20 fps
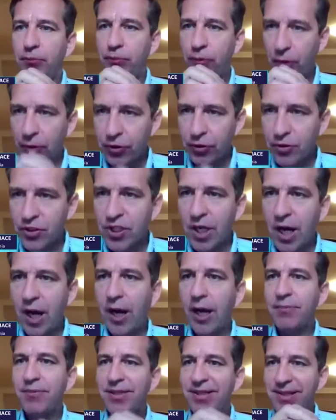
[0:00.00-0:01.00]

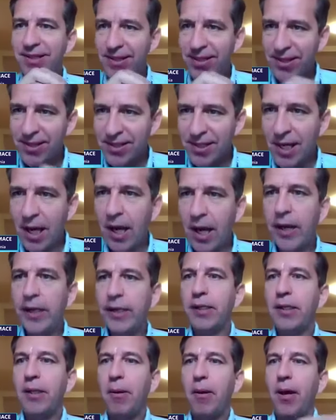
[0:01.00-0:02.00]
prototype
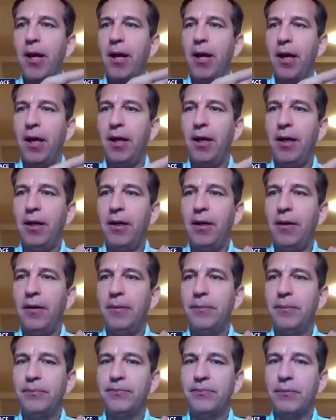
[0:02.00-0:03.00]
design
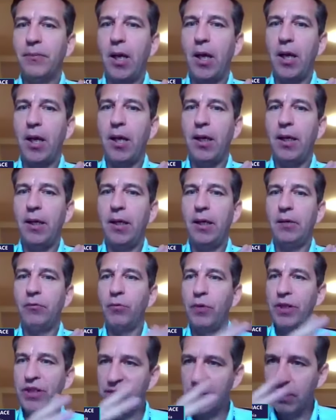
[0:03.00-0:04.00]
um, uh,
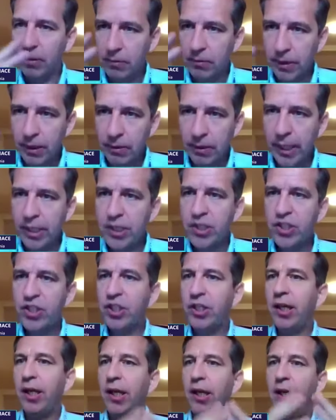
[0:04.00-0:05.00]
with a
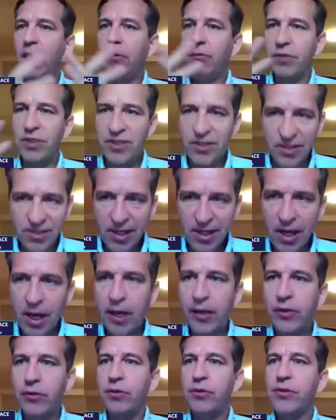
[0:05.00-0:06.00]
engineer, with
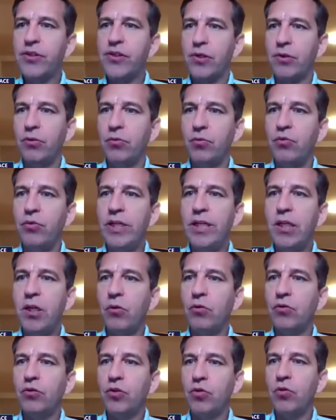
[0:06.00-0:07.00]
designers. So we
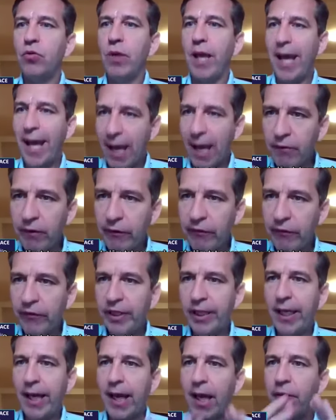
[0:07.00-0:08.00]
control
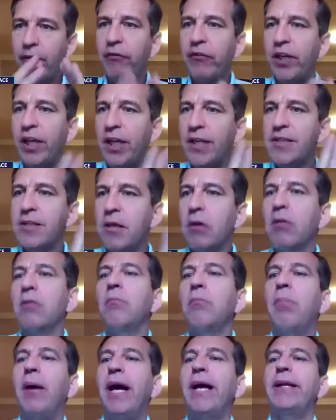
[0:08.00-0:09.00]
everything. Everything is
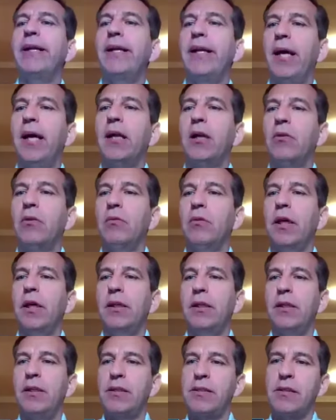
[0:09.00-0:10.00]
done by Decathlon.
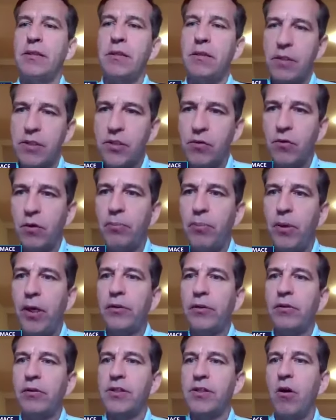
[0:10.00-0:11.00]
And this industrial
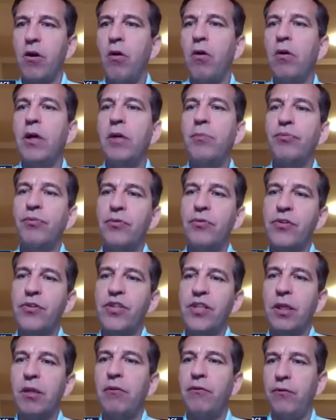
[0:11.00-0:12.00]
partner is only
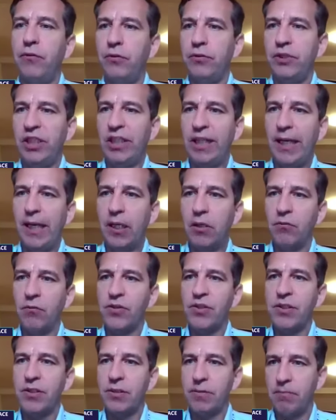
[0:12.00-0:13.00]
producing for
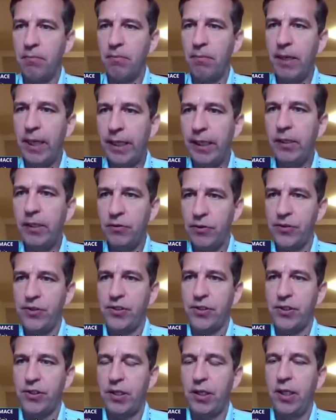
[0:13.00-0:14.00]
Decathlon since many
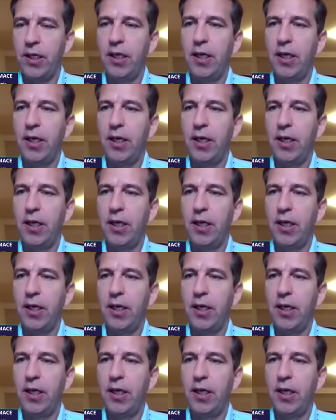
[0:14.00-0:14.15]
years.